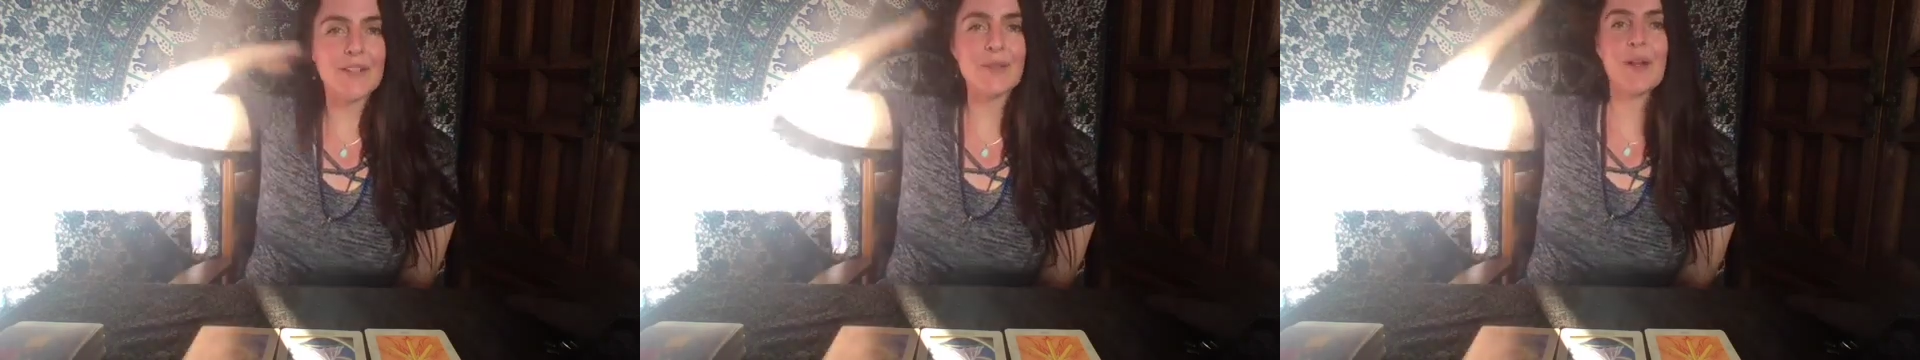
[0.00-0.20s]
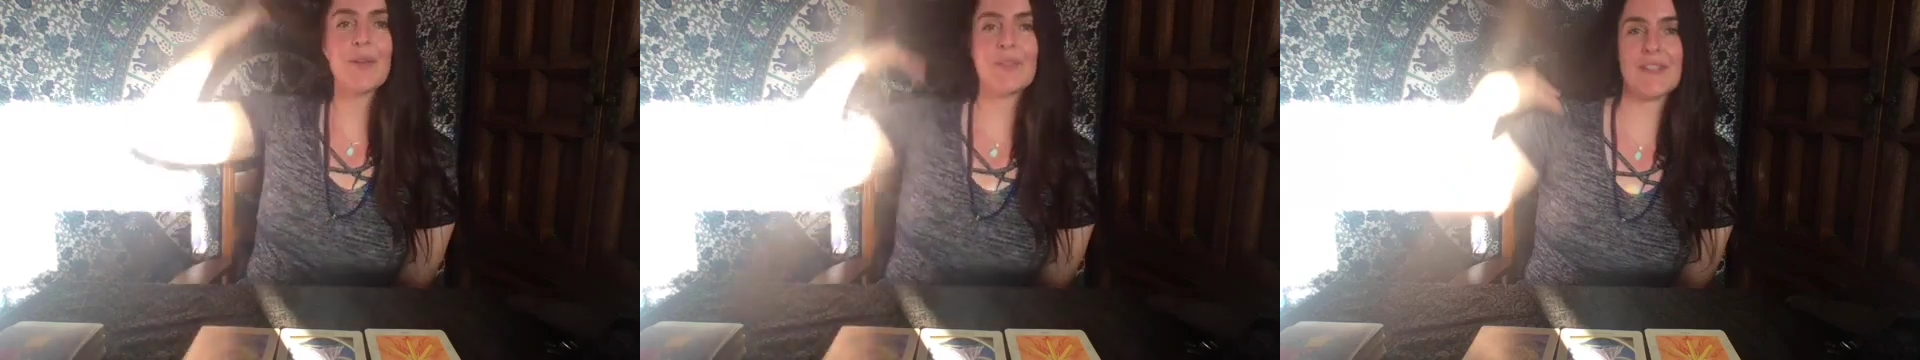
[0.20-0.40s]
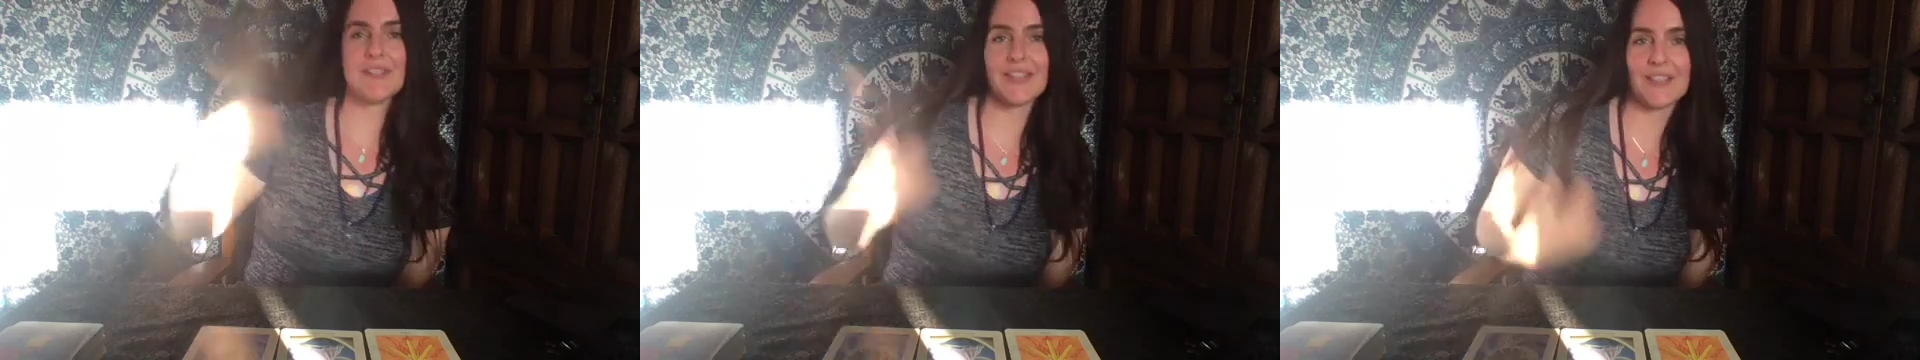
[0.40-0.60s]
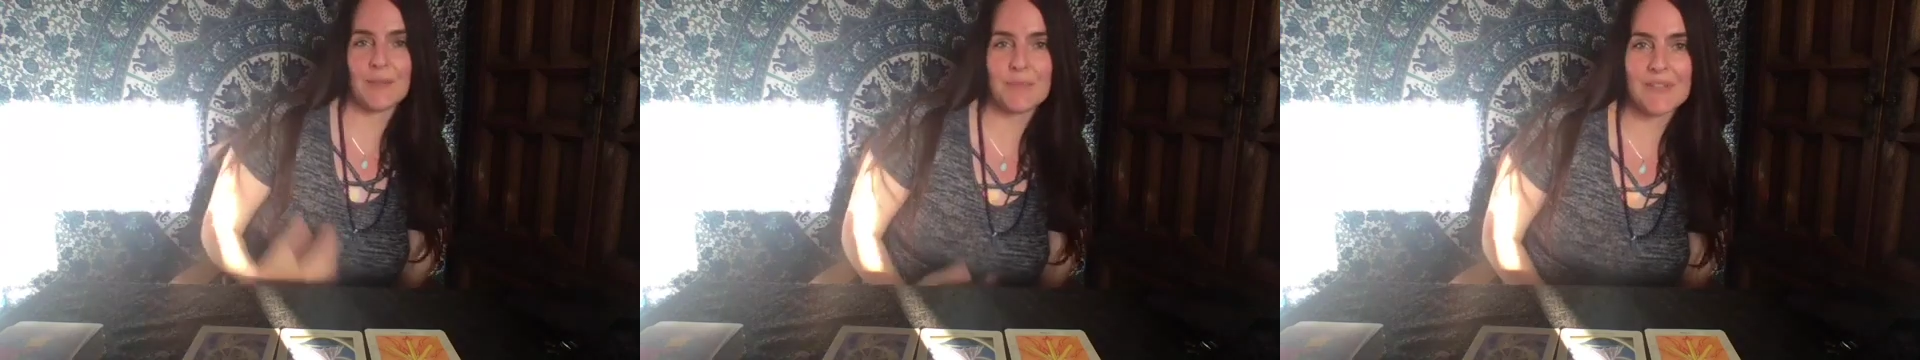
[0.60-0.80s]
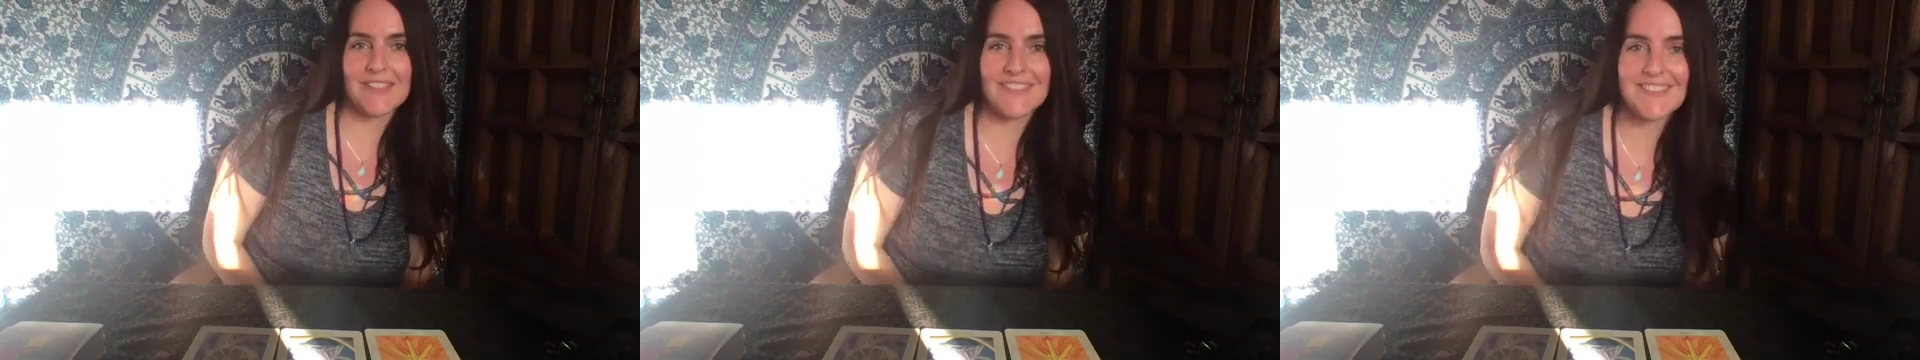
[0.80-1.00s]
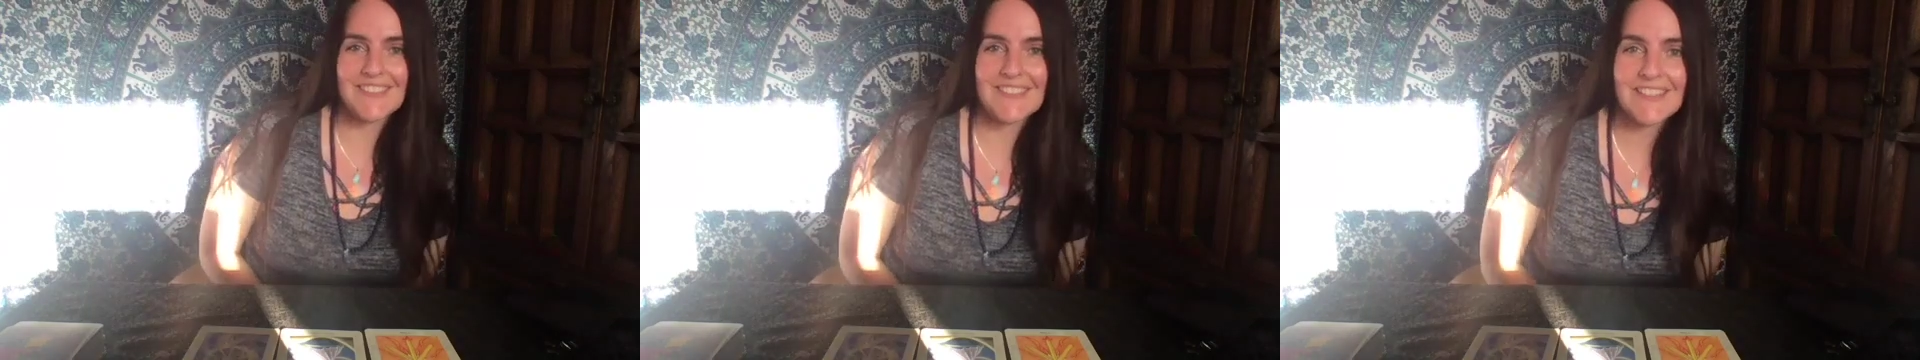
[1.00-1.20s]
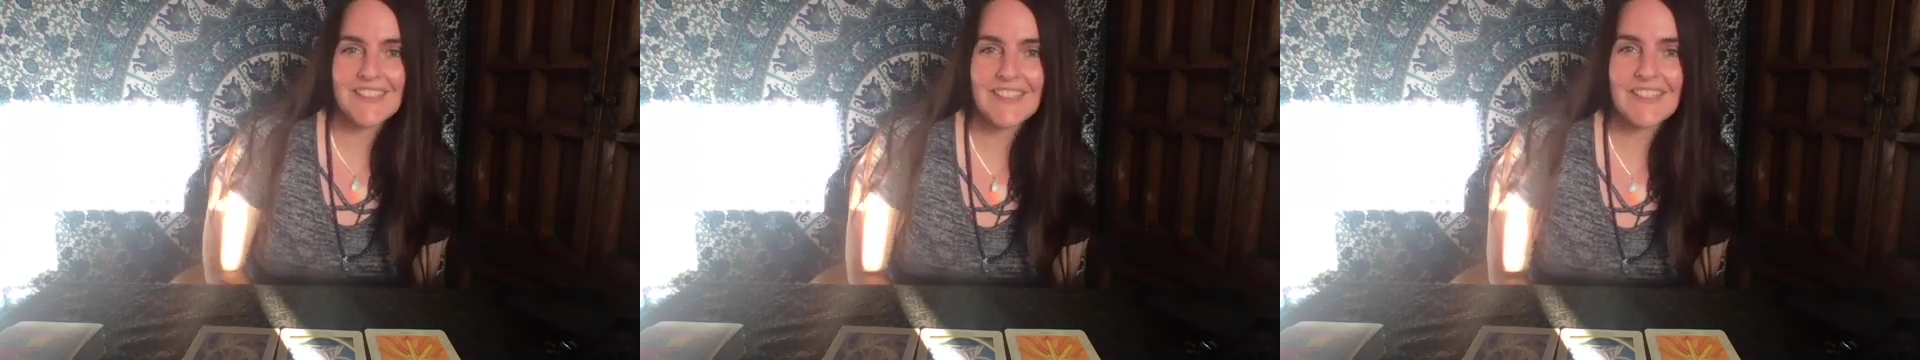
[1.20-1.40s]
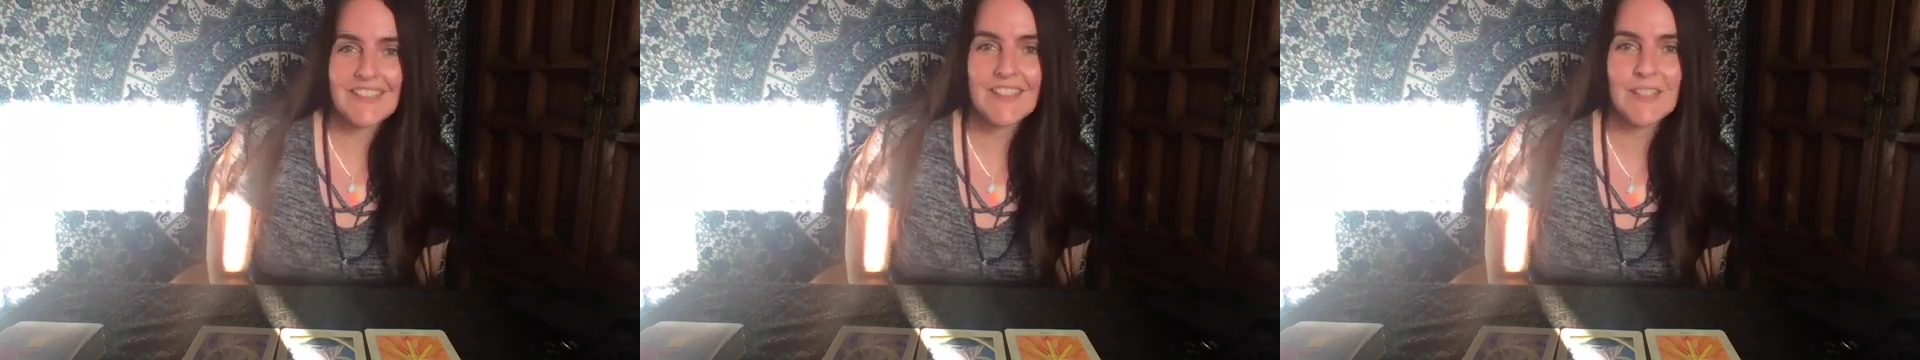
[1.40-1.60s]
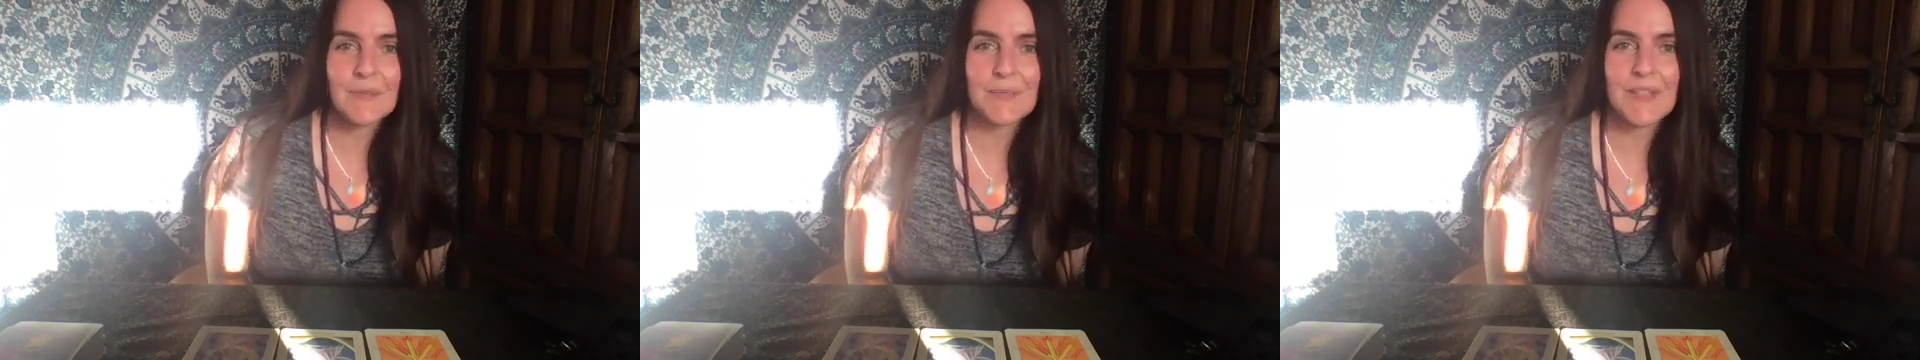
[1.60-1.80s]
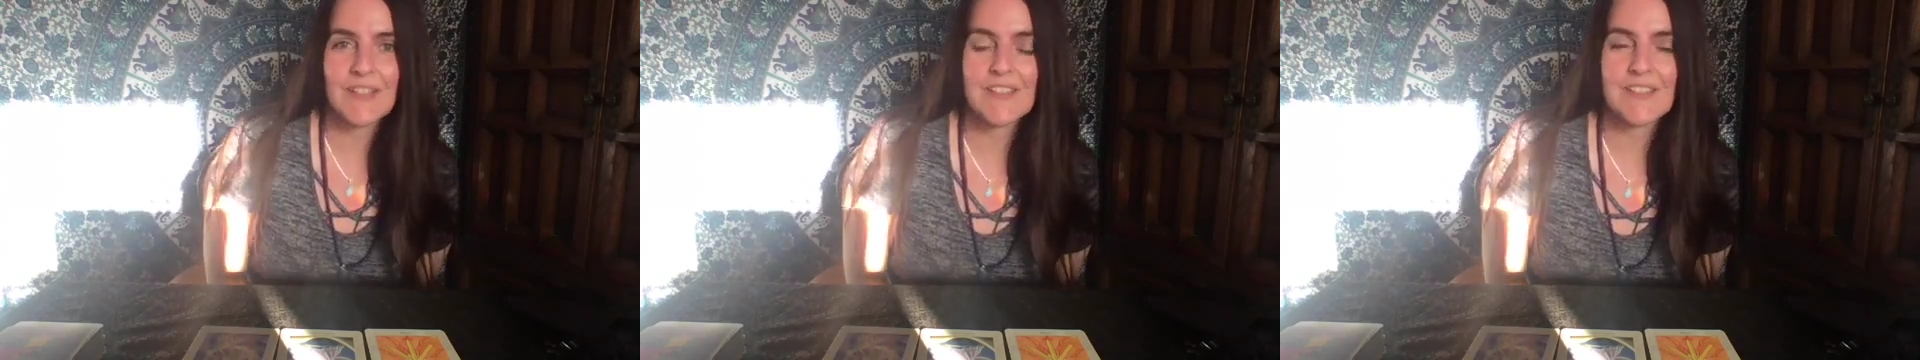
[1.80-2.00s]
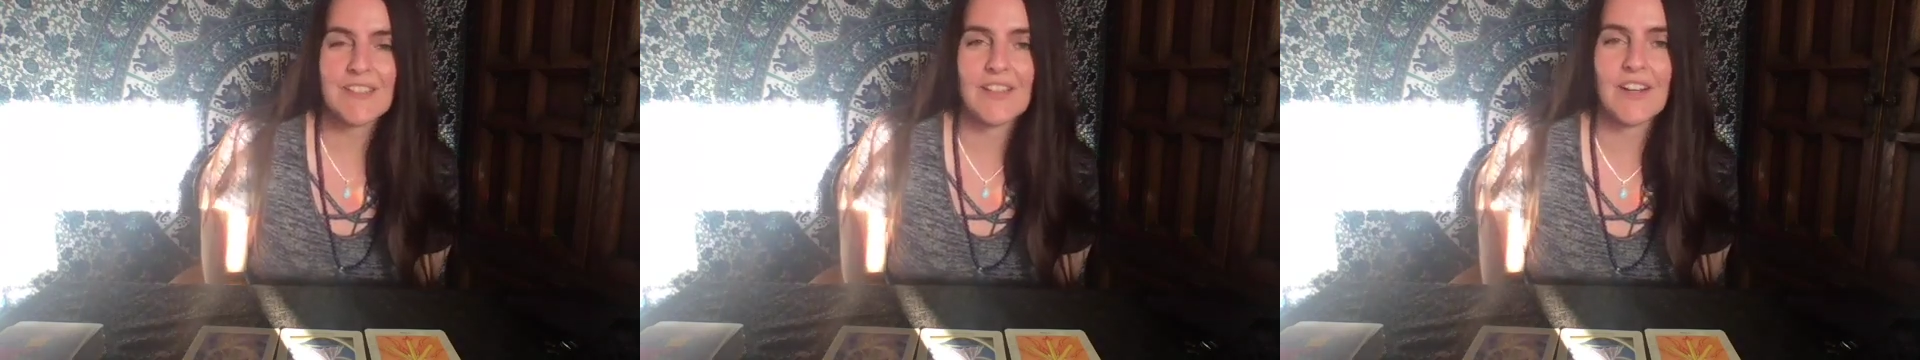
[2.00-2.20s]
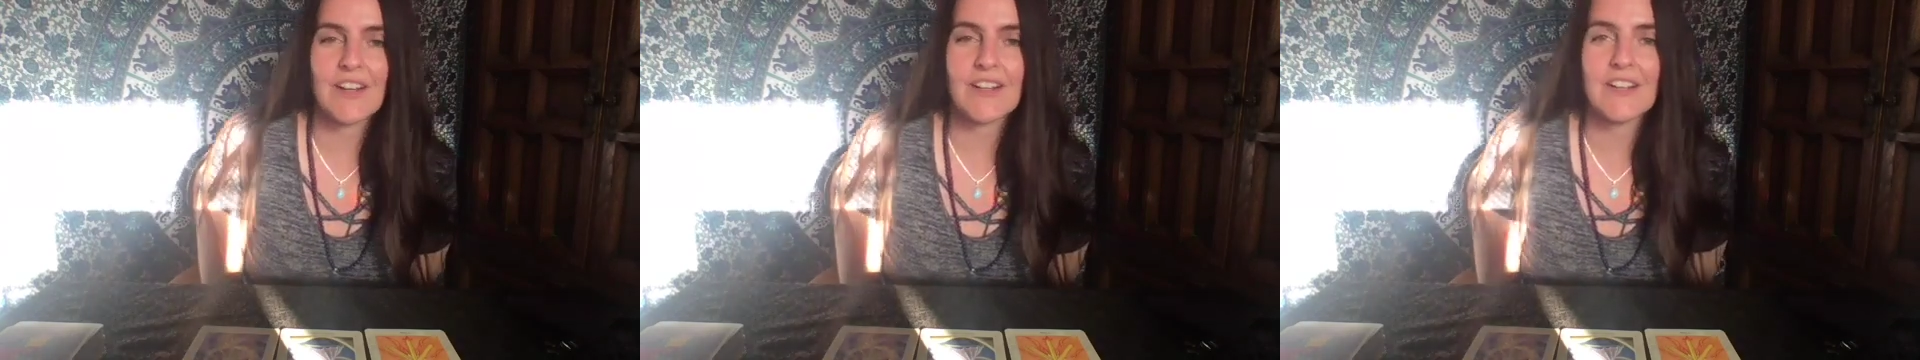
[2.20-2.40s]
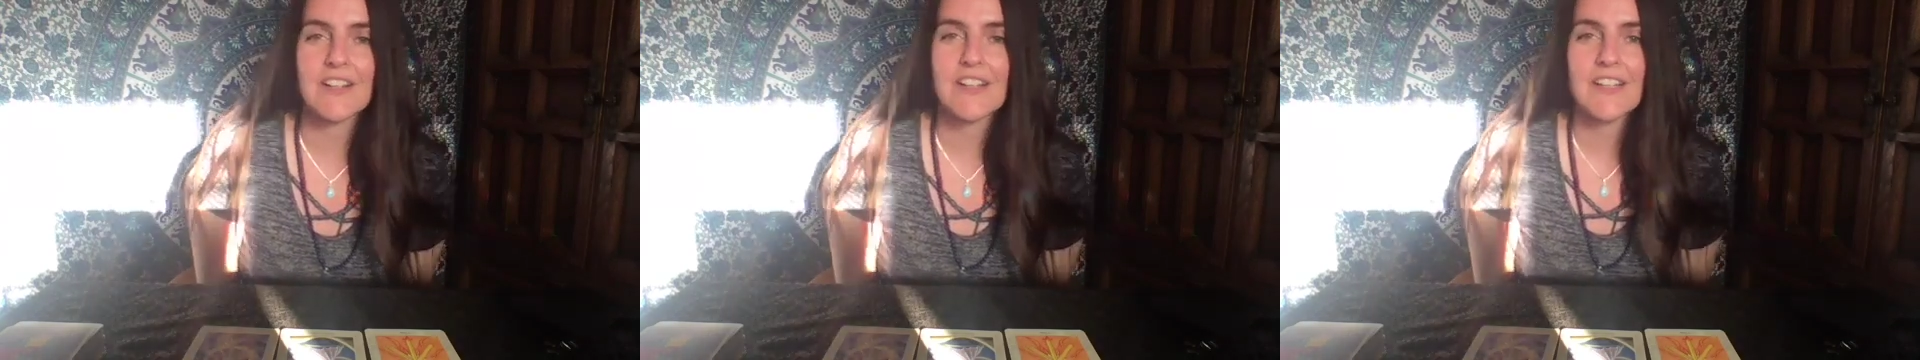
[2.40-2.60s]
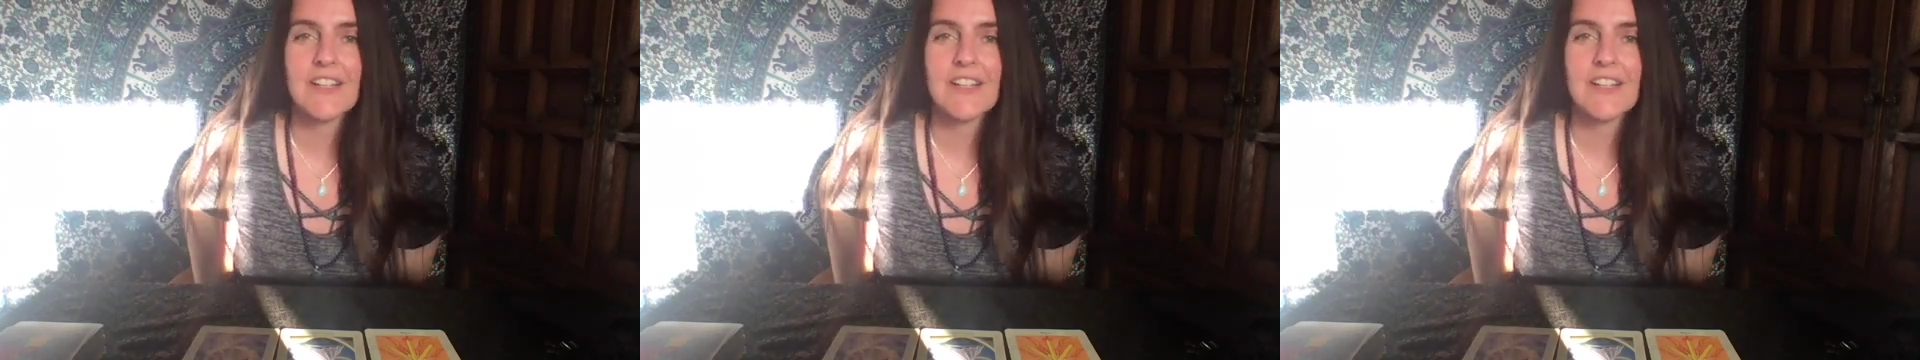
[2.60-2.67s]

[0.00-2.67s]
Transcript: around these eclipses because they are